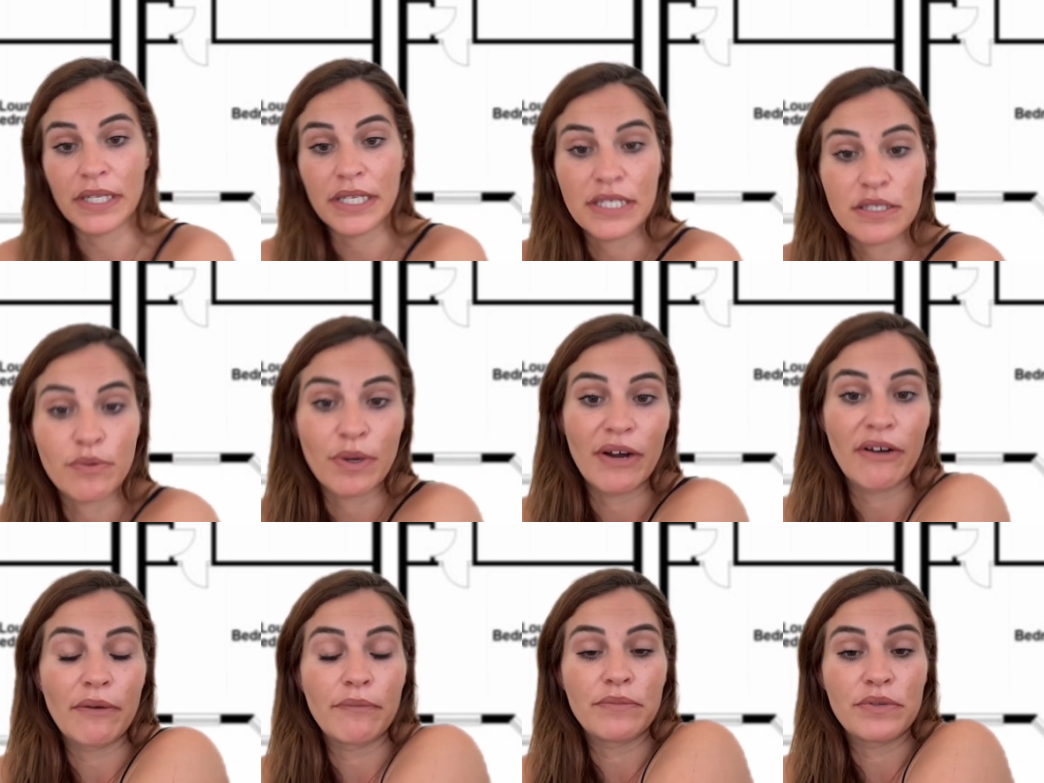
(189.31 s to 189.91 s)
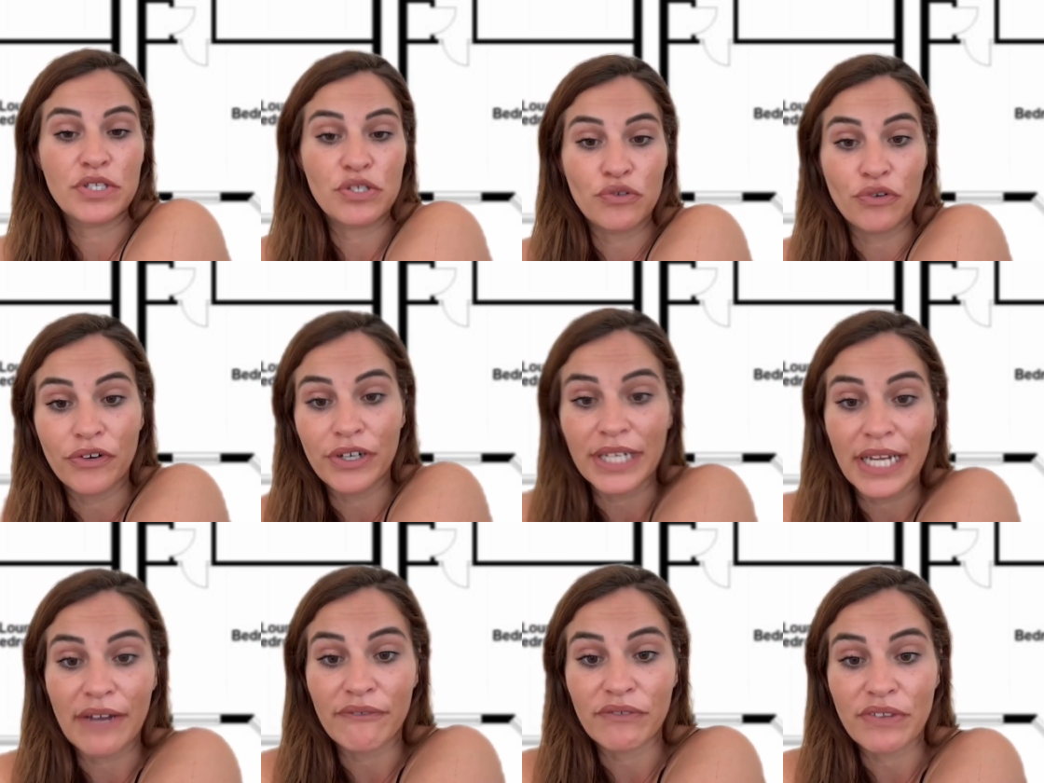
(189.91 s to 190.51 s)
It's where I'm
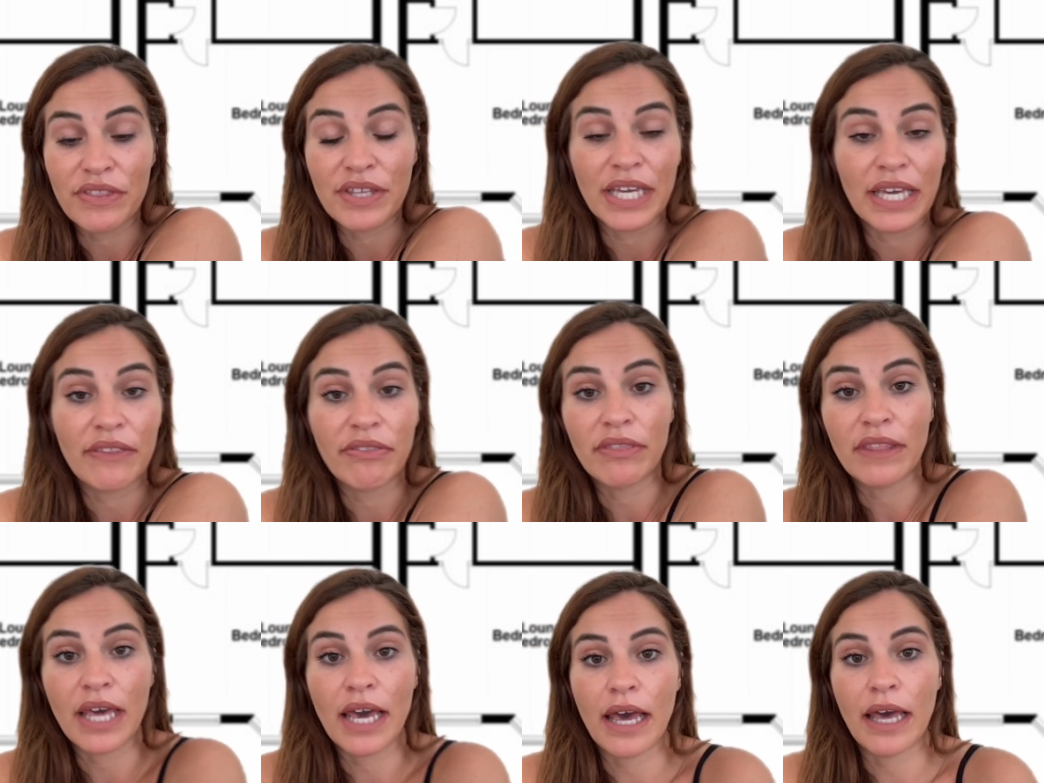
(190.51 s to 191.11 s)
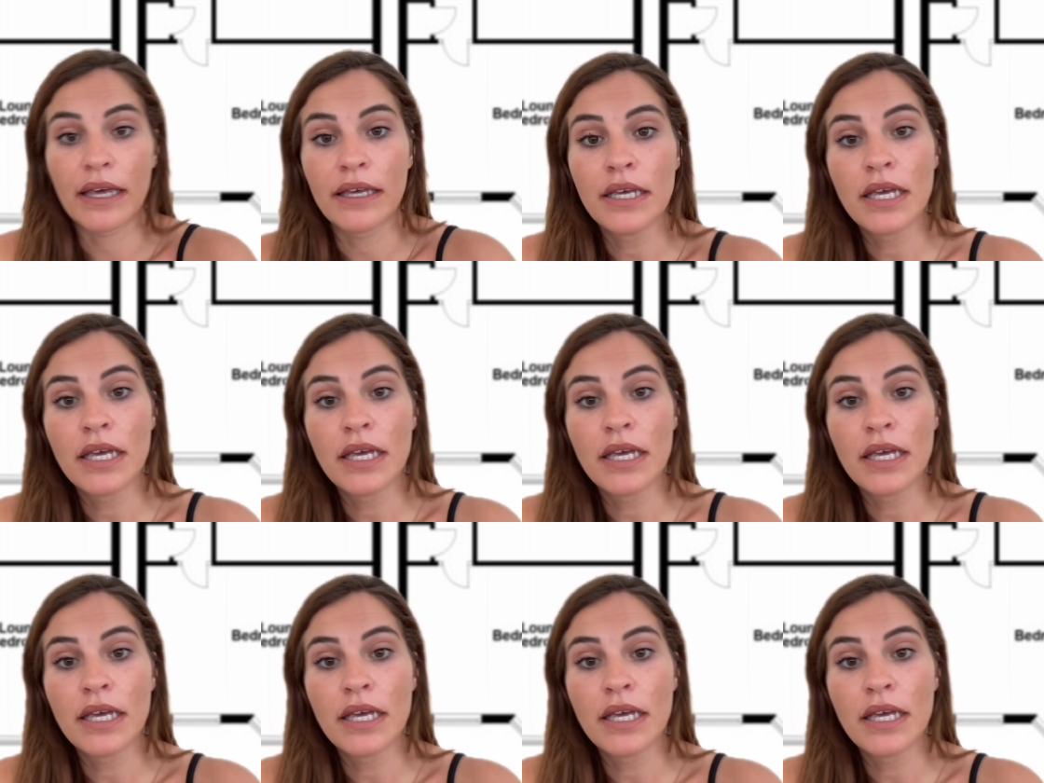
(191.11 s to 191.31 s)
storing everything in there,